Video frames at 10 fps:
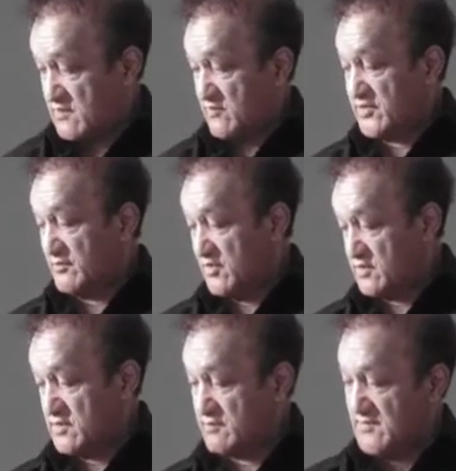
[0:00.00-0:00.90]
with a book.
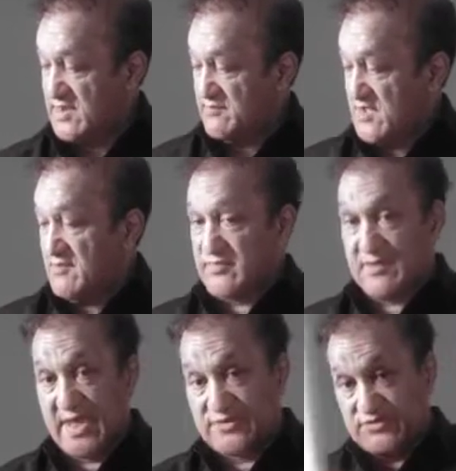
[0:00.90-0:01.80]
I'm
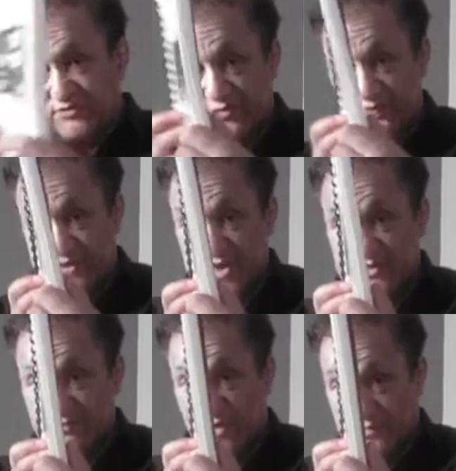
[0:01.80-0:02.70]
the magistrate with
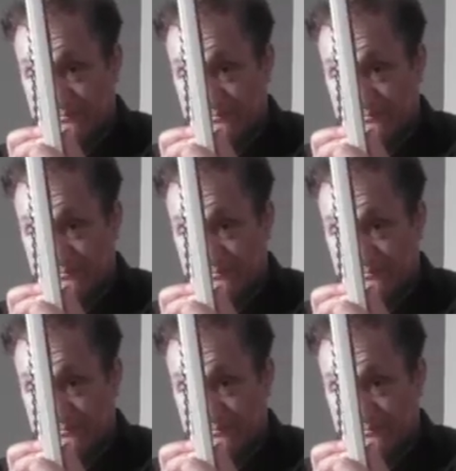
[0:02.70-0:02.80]
this book.